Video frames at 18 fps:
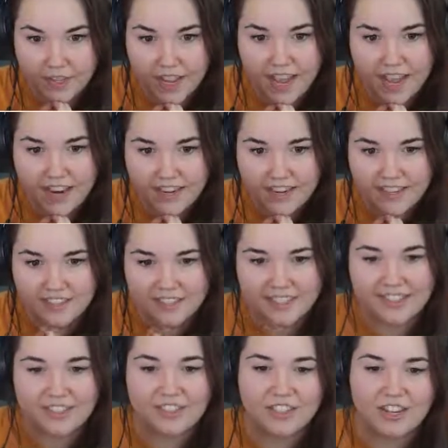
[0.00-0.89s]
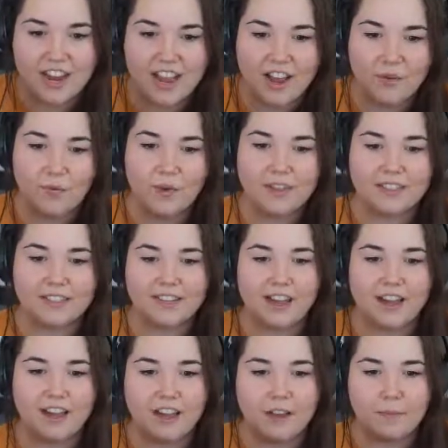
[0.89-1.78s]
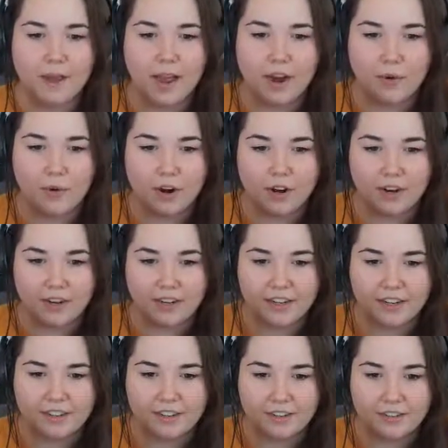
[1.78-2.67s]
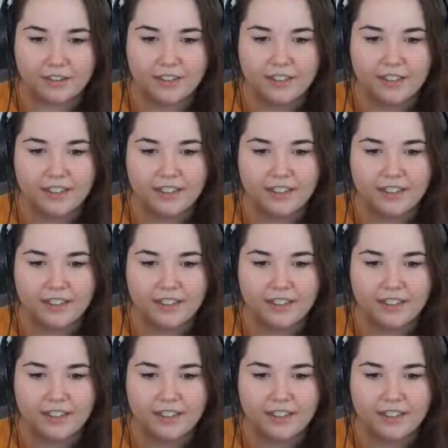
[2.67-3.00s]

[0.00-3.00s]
Annika's in the chat. What's up? How are you?